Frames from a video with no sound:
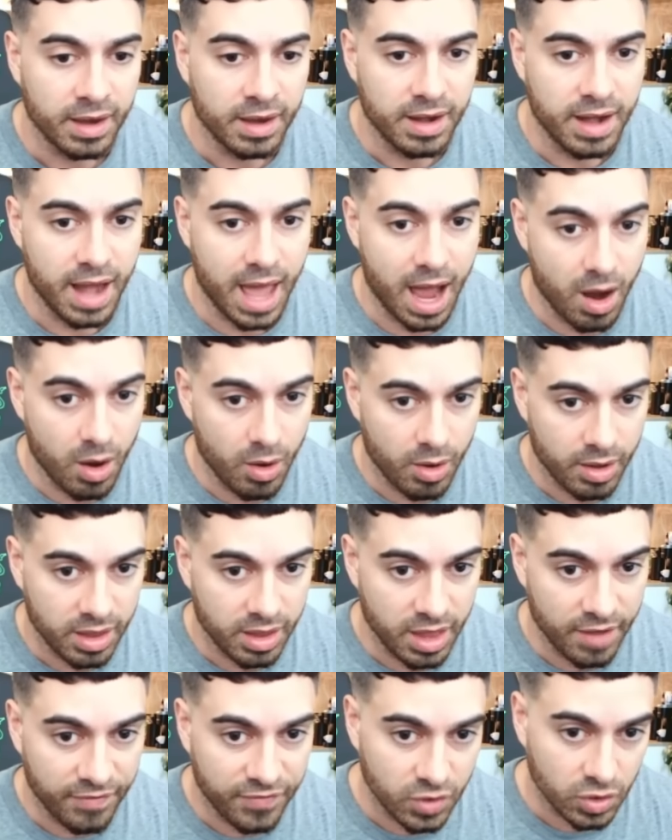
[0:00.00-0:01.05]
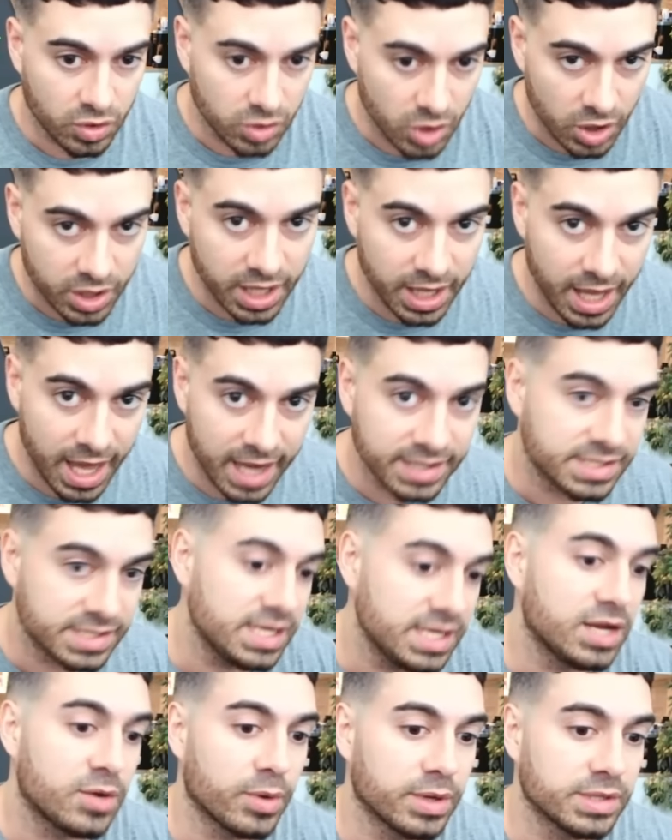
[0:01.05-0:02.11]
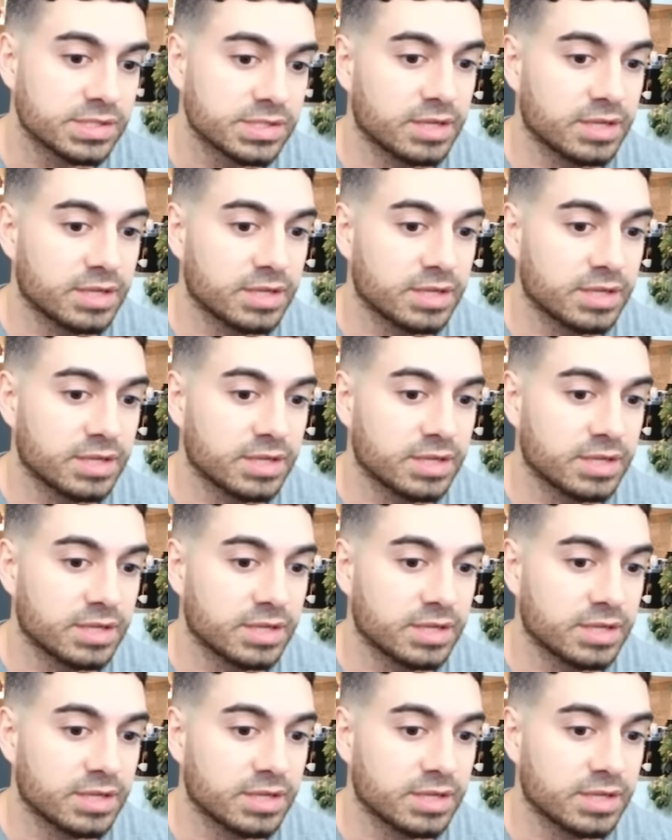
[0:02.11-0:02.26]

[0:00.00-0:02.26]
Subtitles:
Now, if you're looking at a sequence